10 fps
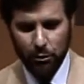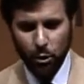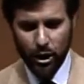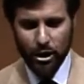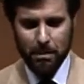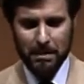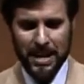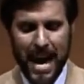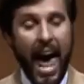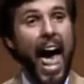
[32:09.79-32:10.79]
of worship,
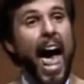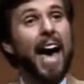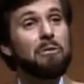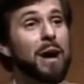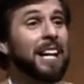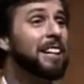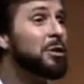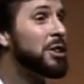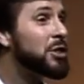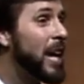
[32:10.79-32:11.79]
and we can
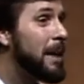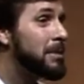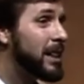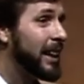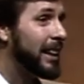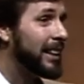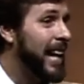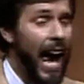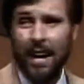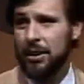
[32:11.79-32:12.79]
do the same thing
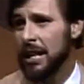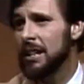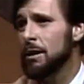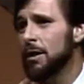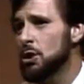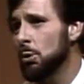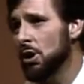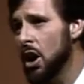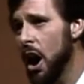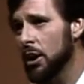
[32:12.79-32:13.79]
as individual
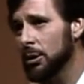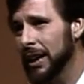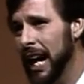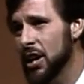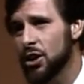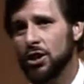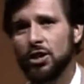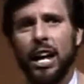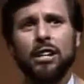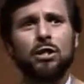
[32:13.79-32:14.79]

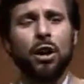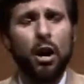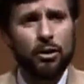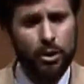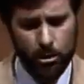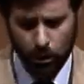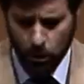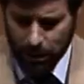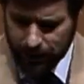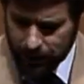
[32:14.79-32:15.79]
congregations and as larger
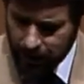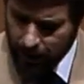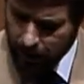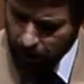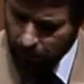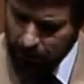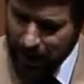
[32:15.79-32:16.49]
groupings of